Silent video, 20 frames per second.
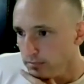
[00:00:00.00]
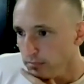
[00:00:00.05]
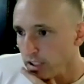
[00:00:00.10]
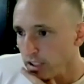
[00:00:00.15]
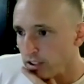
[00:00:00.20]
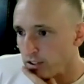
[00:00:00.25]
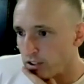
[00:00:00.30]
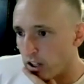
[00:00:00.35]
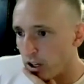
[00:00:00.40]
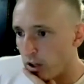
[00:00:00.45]

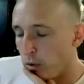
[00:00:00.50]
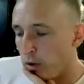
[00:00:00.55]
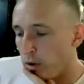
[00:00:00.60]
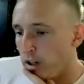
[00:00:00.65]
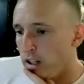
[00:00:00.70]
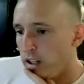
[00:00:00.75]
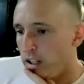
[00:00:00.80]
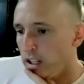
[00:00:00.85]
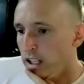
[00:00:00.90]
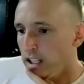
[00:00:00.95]
So,
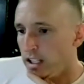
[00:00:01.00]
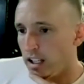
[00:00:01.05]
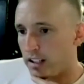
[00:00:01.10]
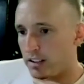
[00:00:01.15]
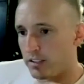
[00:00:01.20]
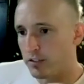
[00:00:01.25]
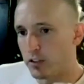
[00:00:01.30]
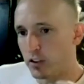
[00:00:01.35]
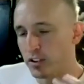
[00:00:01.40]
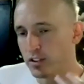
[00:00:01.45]

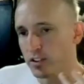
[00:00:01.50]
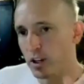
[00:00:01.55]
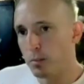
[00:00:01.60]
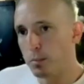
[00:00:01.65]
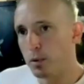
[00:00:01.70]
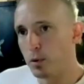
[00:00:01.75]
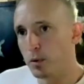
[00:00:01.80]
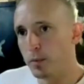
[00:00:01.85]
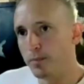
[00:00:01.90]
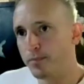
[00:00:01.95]
like for
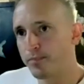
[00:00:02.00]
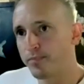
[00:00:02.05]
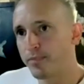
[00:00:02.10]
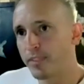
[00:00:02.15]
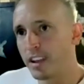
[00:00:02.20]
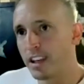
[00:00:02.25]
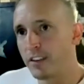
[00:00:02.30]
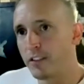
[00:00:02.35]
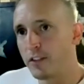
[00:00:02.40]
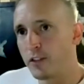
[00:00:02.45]
example,
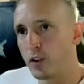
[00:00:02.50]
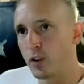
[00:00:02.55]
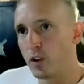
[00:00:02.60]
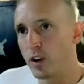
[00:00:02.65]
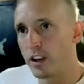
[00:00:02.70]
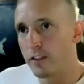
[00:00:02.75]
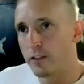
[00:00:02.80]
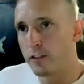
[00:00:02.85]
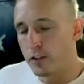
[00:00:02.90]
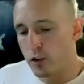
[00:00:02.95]
if
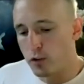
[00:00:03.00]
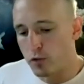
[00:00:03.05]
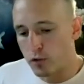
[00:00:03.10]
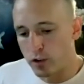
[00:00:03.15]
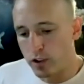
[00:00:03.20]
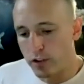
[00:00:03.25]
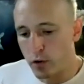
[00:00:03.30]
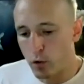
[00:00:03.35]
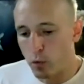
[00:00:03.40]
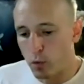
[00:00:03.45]

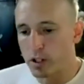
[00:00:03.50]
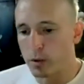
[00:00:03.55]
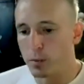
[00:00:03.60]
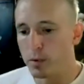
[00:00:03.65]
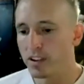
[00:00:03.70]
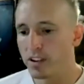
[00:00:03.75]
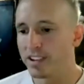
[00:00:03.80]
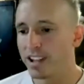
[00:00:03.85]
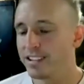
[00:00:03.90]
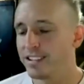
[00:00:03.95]
you're working with a
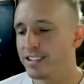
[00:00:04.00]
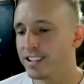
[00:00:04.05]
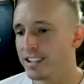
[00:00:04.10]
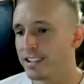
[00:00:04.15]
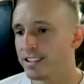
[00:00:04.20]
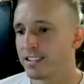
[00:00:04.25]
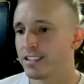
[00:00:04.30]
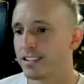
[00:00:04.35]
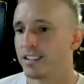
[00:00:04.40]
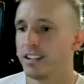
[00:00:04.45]

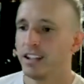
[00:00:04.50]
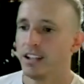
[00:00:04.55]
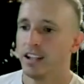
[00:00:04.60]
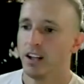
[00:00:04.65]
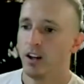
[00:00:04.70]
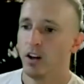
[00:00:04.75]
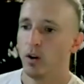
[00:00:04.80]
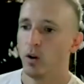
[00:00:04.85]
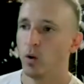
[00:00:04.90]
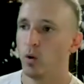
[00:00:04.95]
dentist
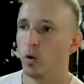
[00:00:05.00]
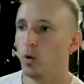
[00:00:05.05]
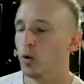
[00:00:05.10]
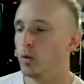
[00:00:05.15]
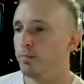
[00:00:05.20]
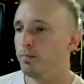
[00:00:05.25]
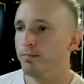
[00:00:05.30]
or